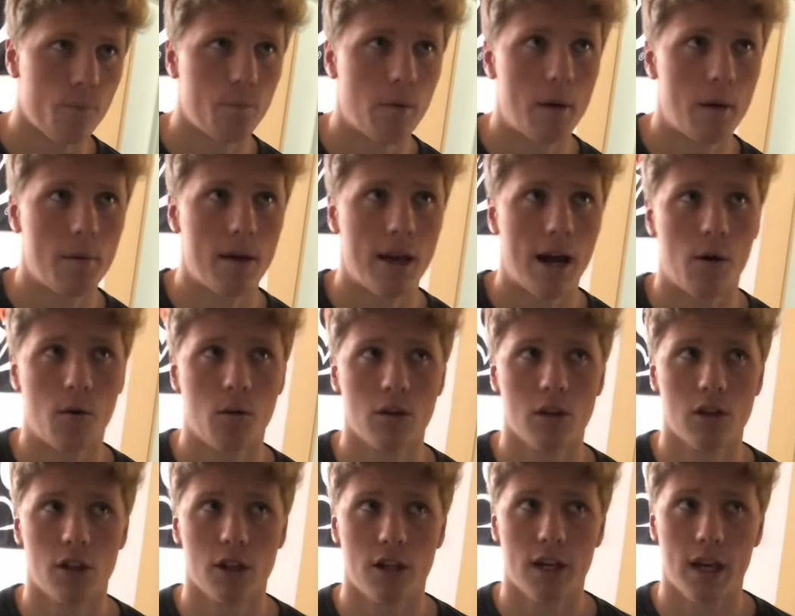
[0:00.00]
maybe I
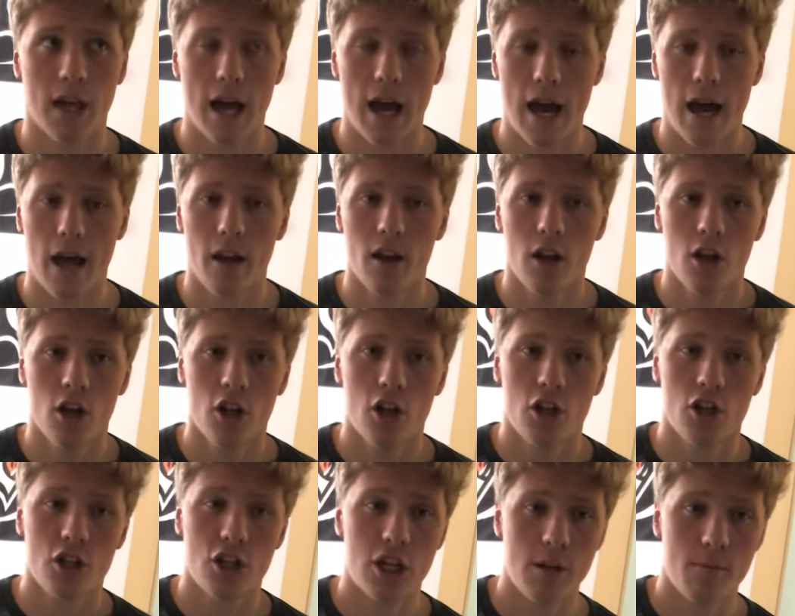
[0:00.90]
would look at
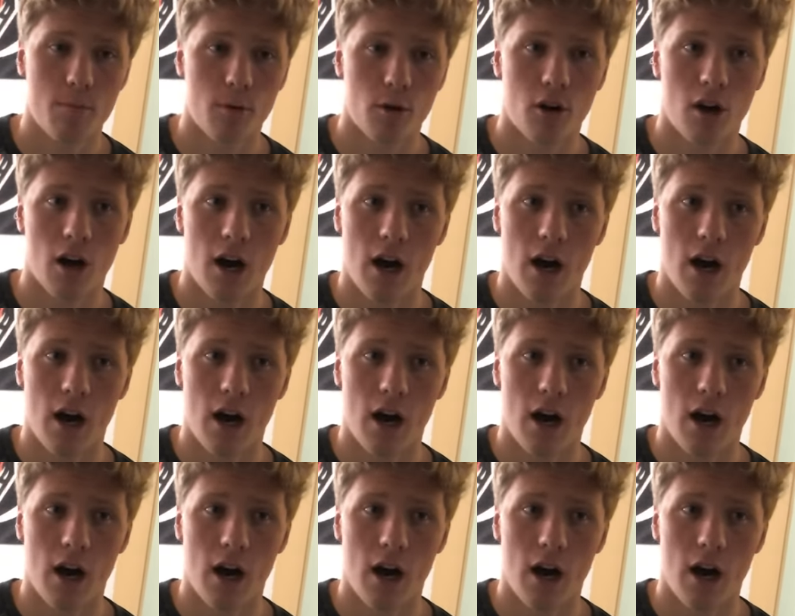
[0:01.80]
cheaper